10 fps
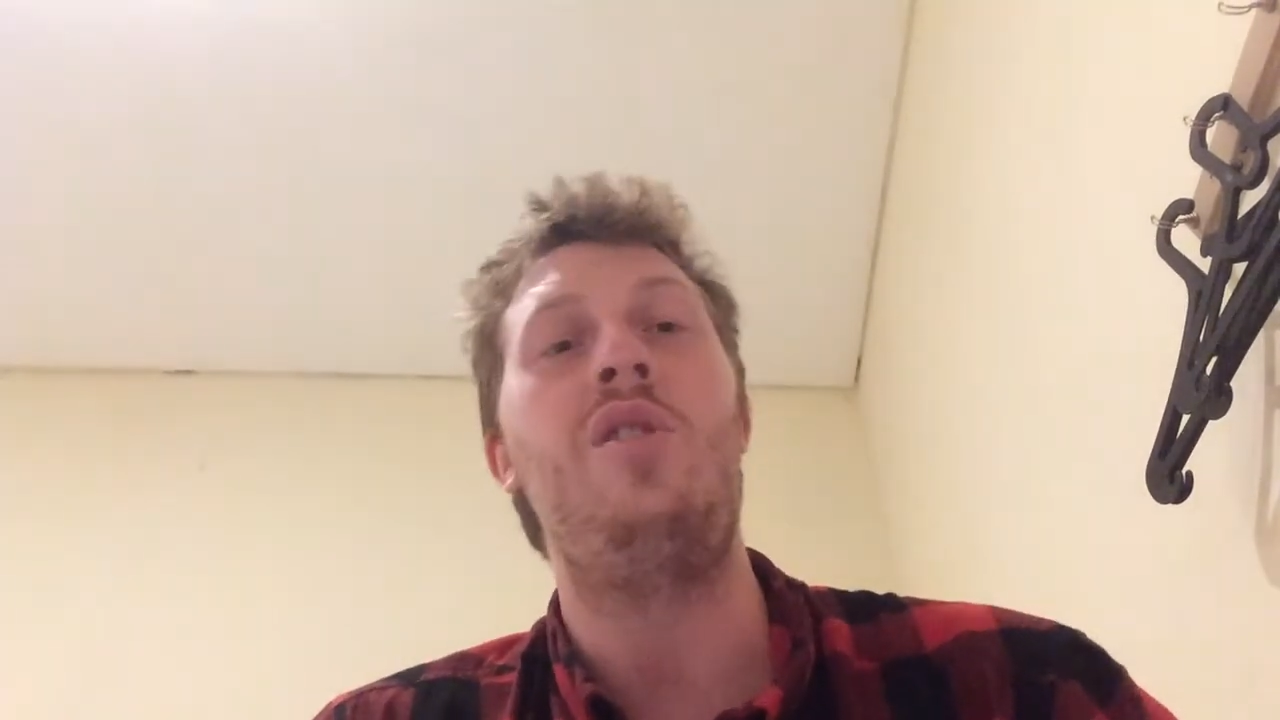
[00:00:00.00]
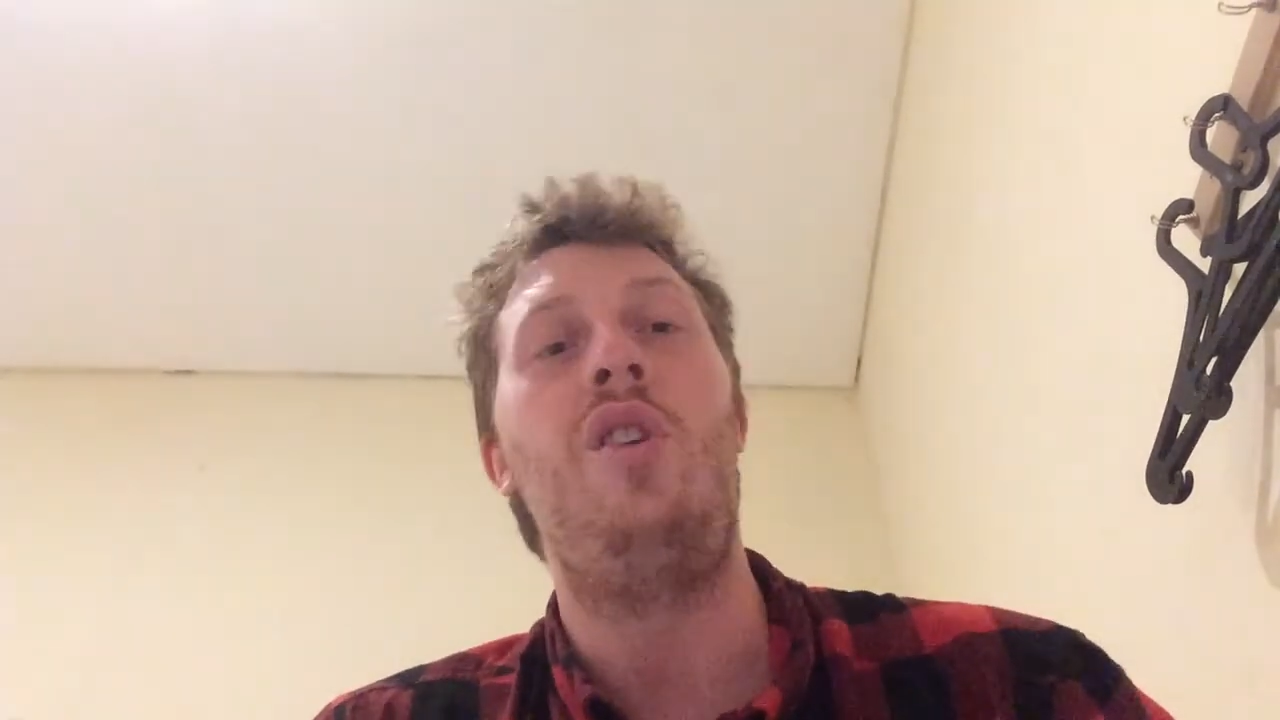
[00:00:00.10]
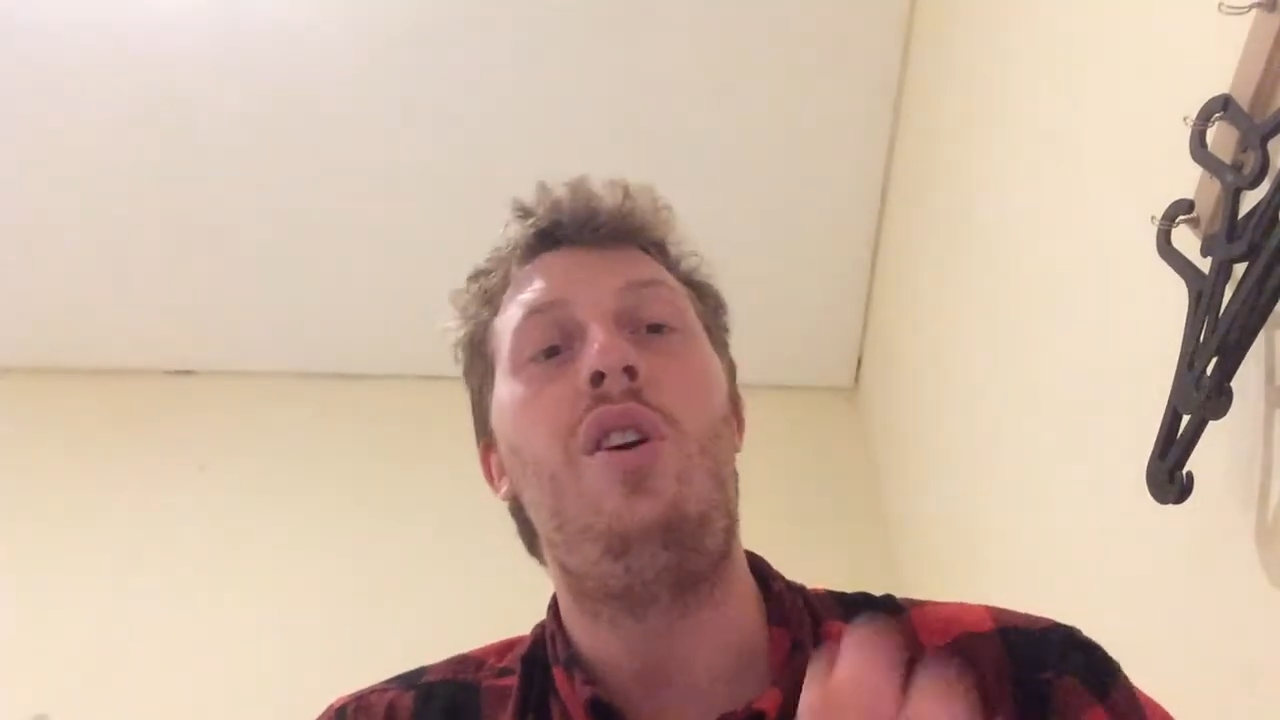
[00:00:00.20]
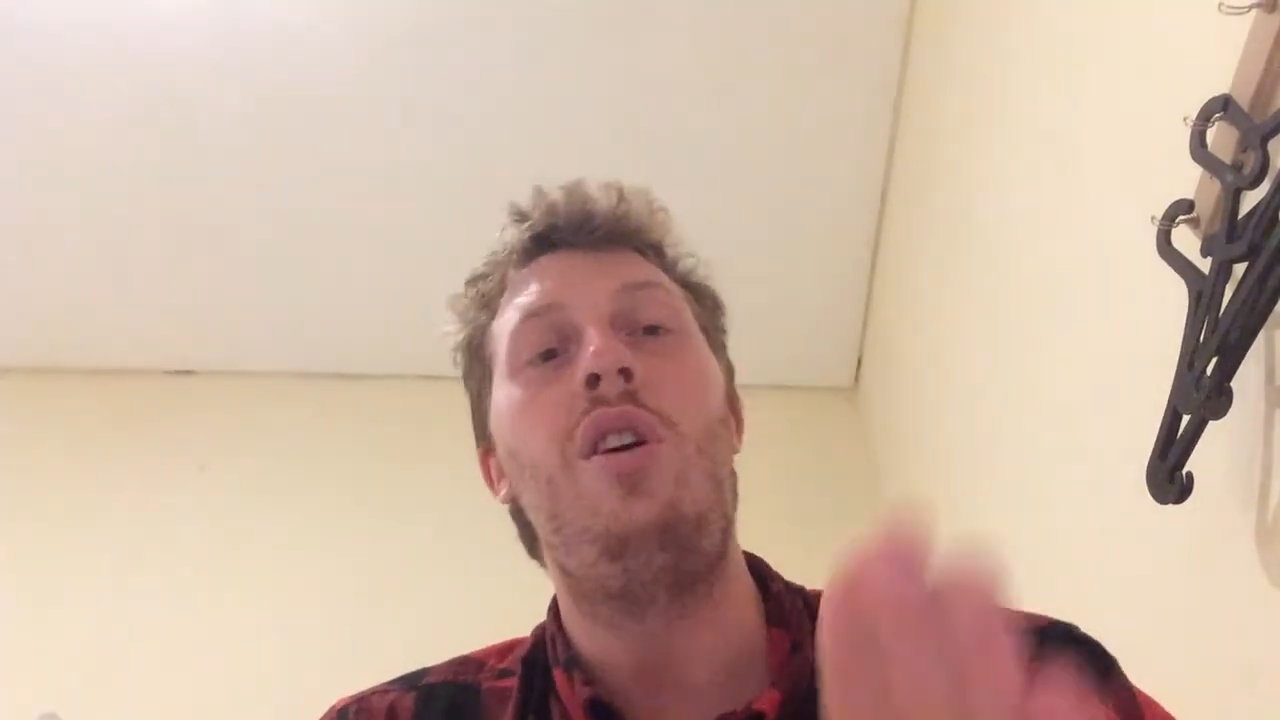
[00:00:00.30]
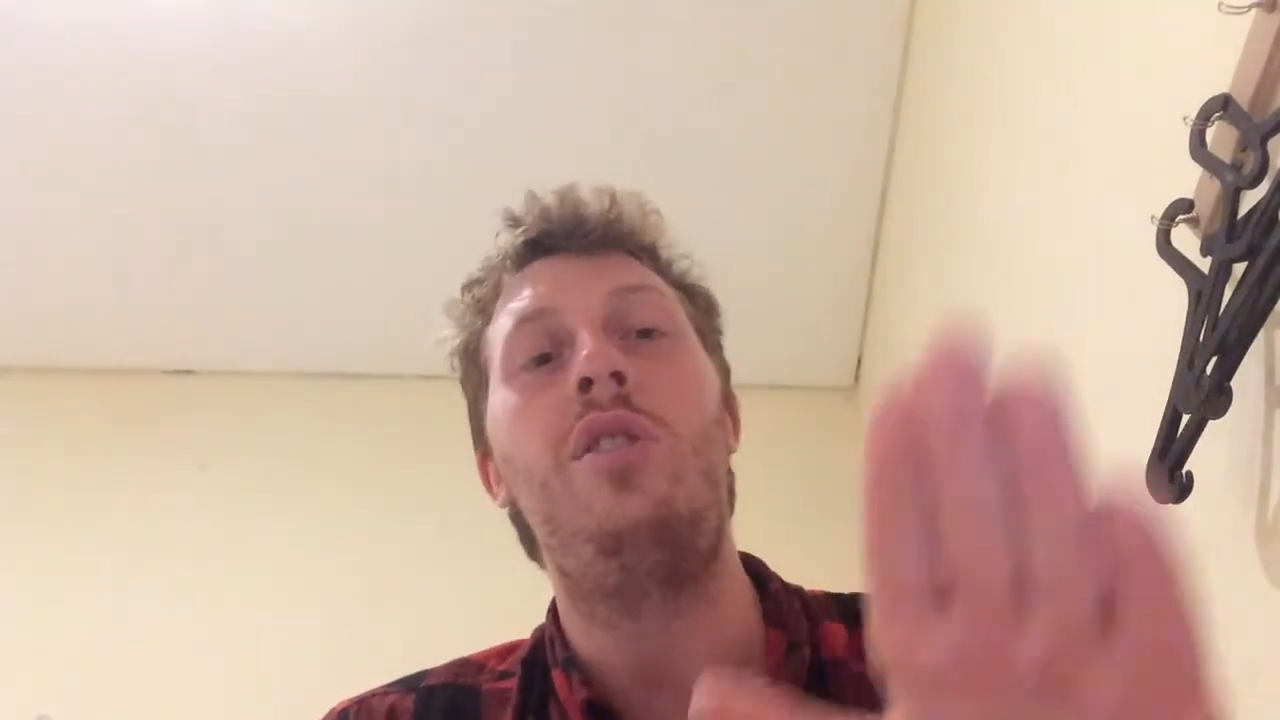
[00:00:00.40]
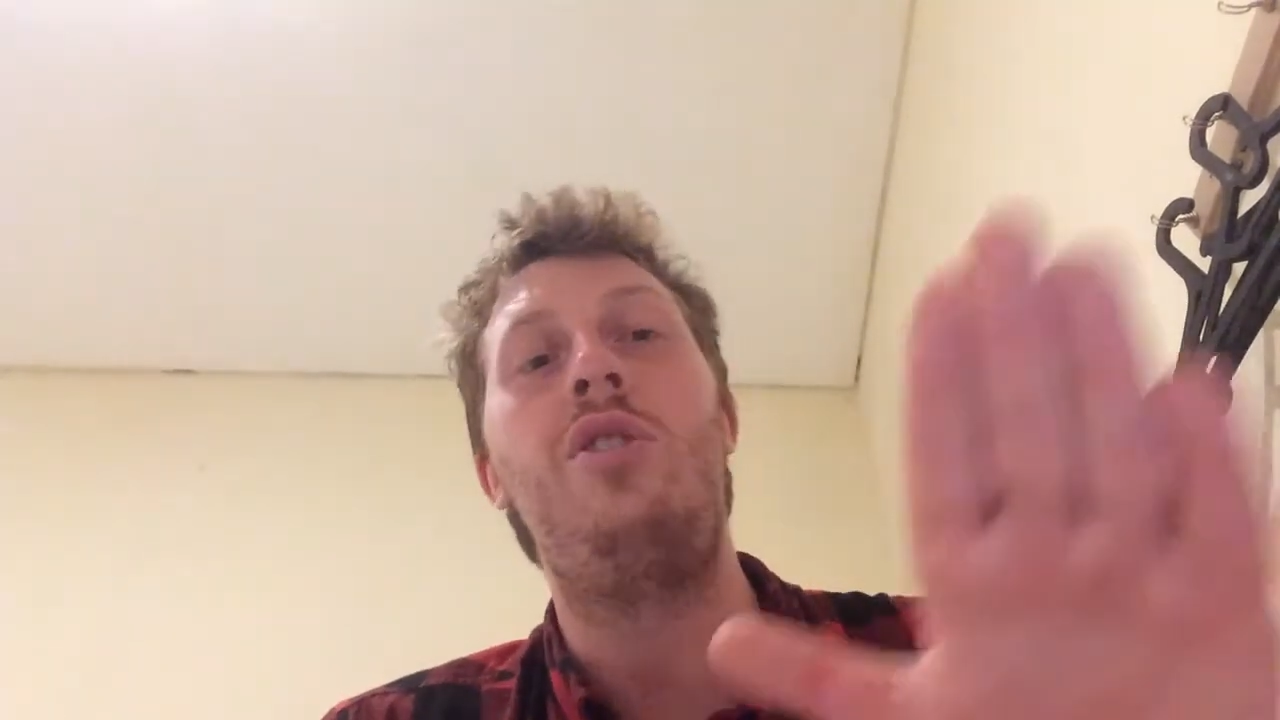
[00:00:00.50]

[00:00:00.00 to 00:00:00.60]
long